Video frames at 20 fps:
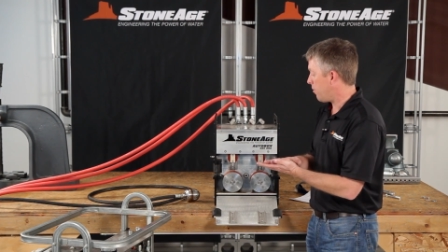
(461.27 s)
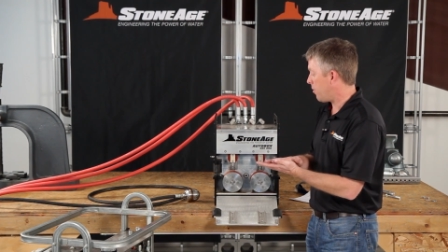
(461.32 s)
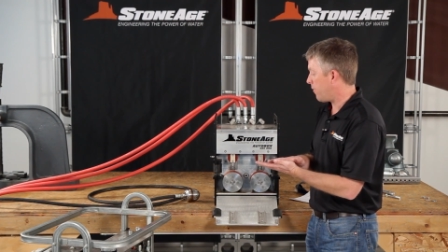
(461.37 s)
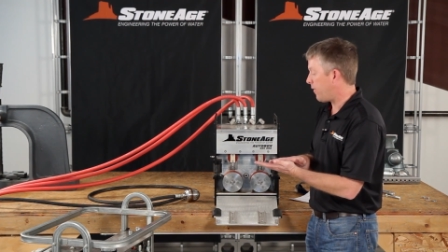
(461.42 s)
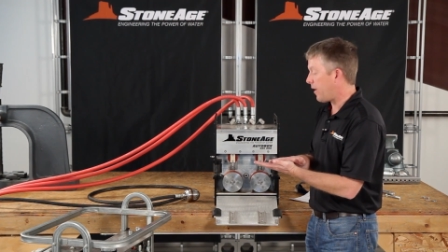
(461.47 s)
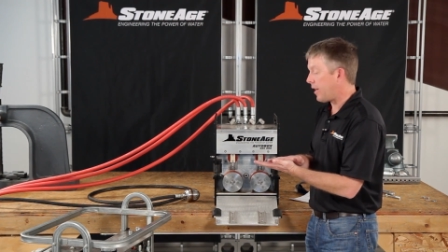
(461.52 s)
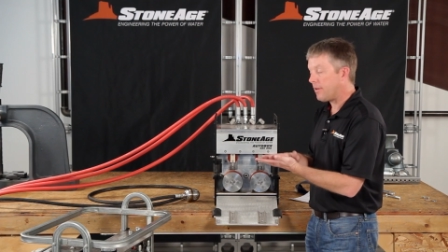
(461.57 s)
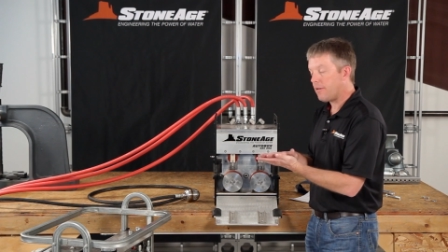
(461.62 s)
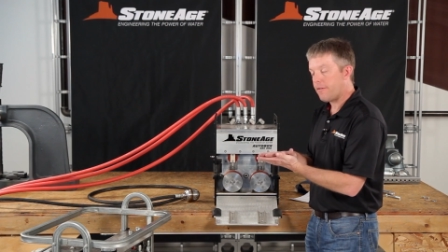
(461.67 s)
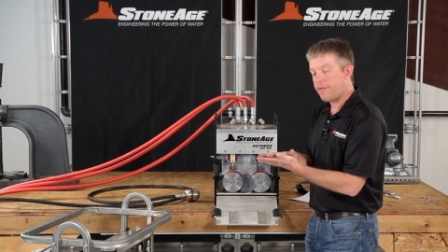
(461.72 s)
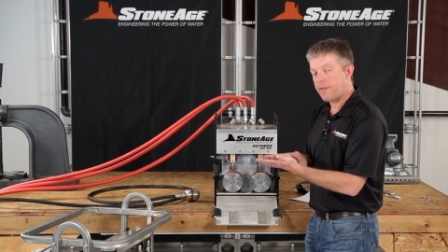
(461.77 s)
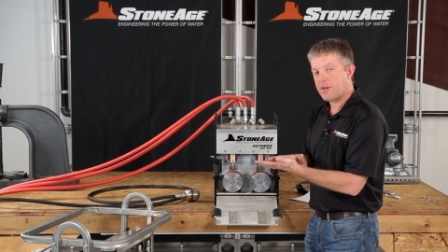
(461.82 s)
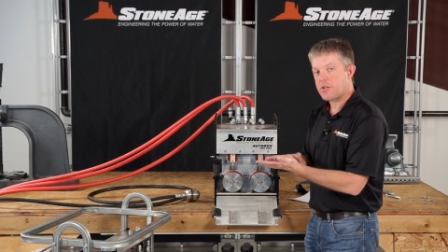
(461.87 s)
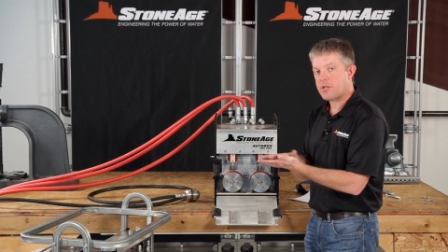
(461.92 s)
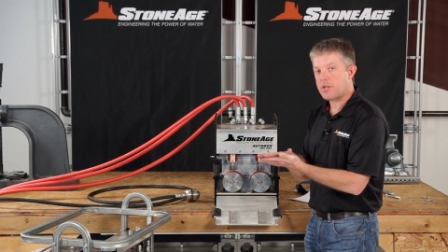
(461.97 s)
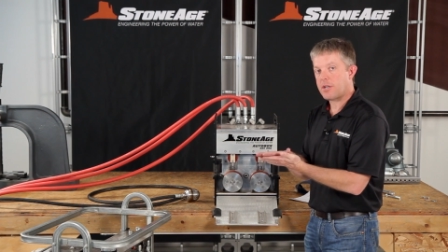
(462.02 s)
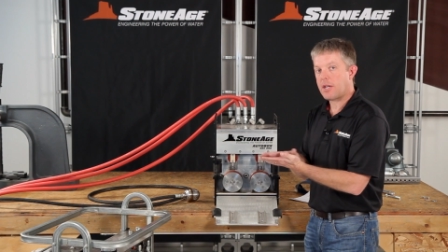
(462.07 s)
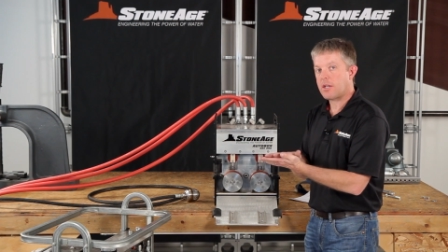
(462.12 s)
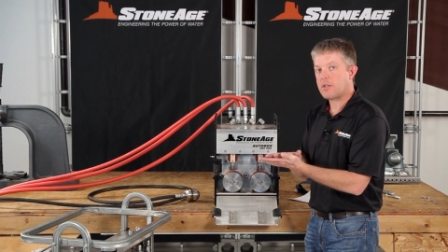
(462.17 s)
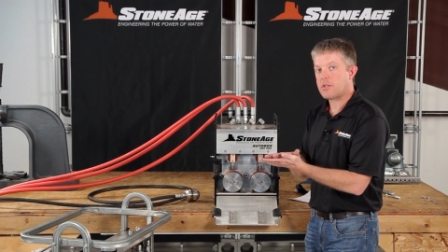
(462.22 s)
providing the
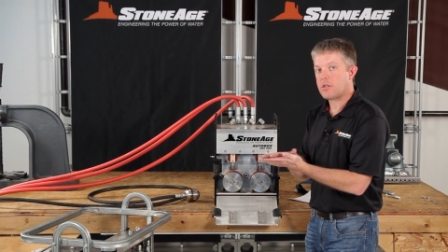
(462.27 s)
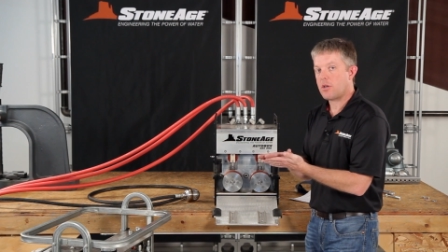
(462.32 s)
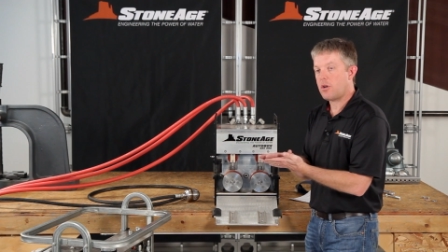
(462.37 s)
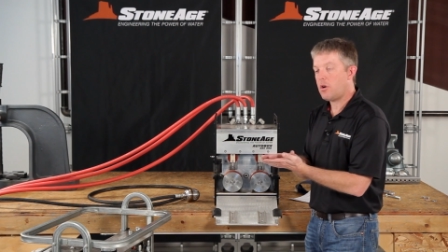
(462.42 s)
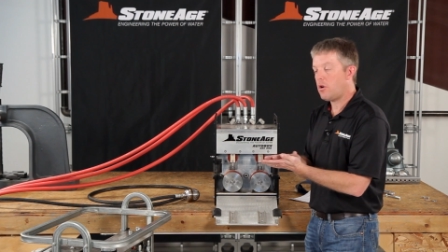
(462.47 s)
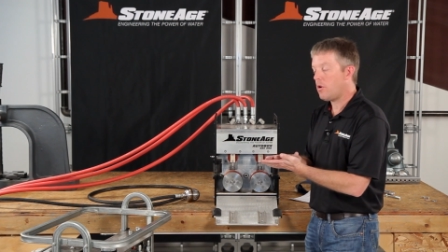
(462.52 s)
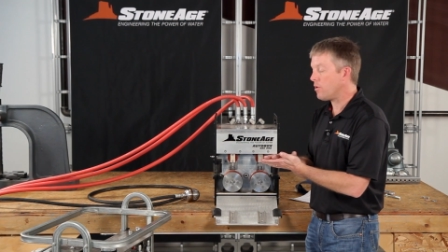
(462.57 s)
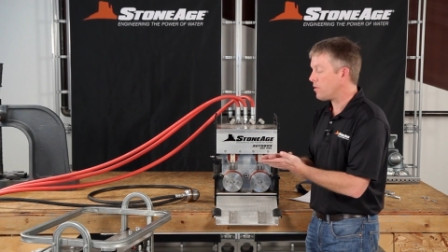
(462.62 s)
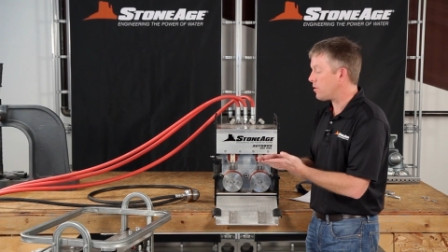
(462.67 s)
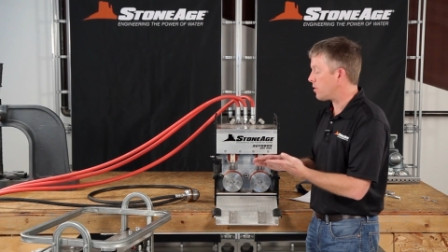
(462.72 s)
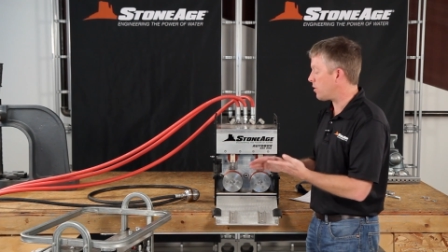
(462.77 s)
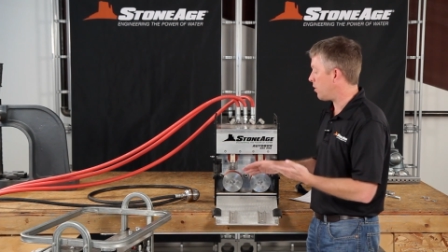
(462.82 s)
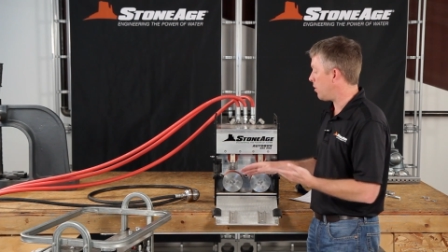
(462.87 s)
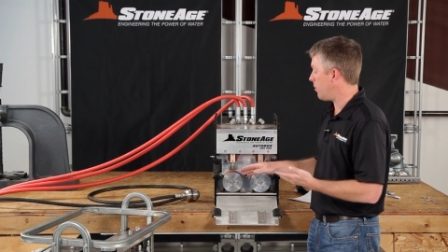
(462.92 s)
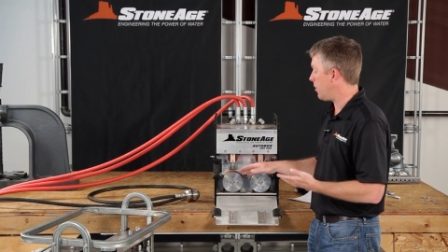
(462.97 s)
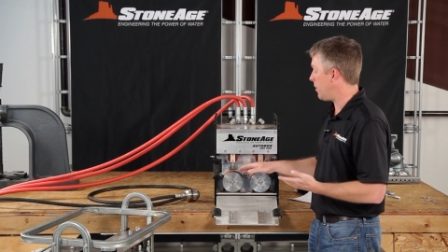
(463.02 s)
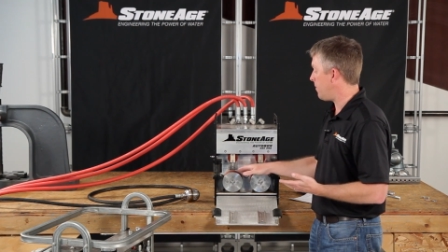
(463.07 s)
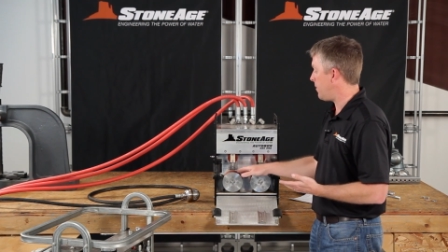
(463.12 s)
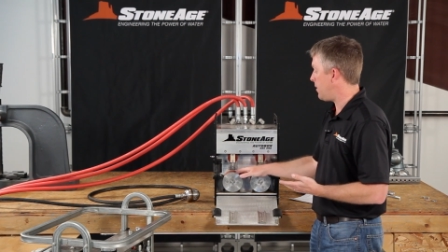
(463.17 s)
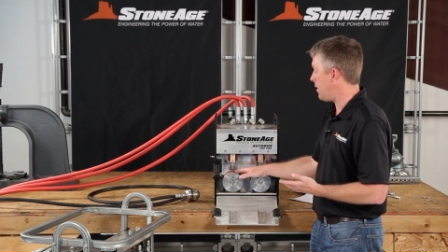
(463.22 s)
friction against the hose, is a
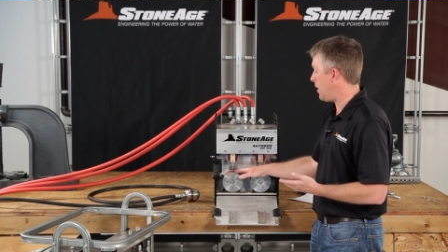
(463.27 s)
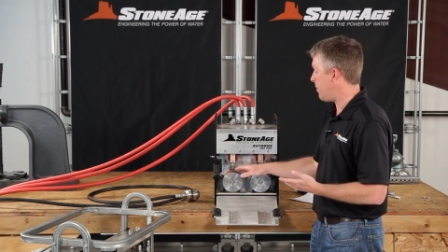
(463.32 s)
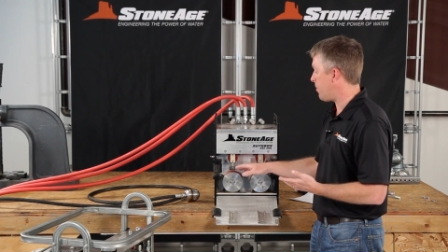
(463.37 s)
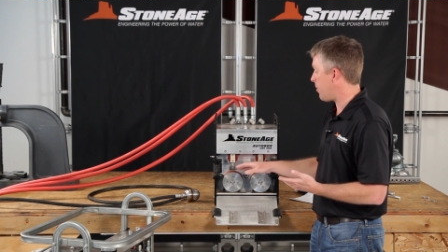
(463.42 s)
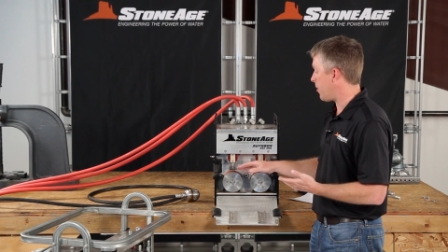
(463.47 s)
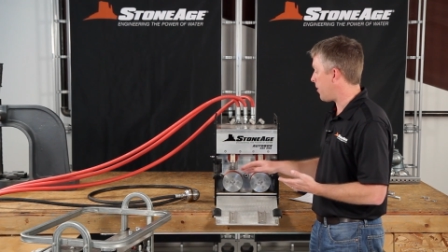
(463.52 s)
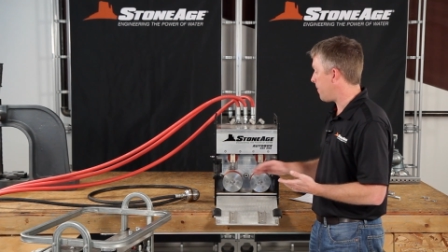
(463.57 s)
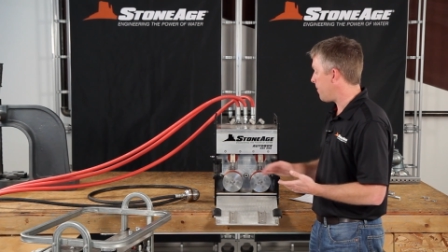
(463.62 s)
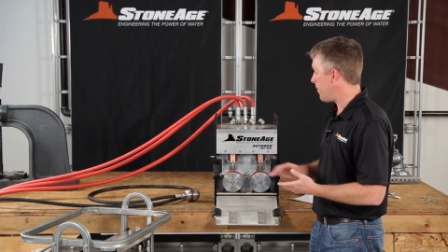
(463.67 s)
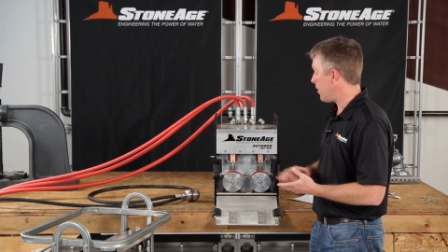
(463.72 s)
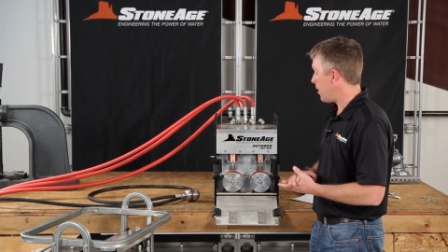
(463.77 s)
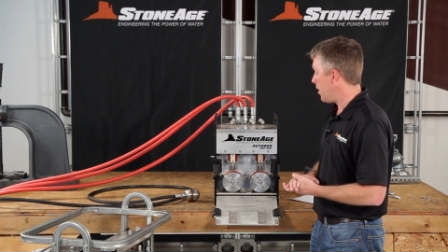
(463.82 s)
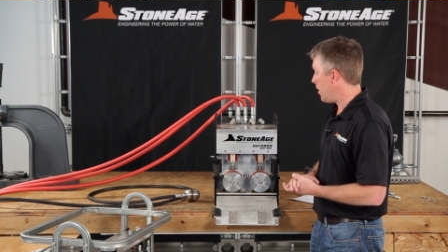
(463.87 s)
little bit deeper.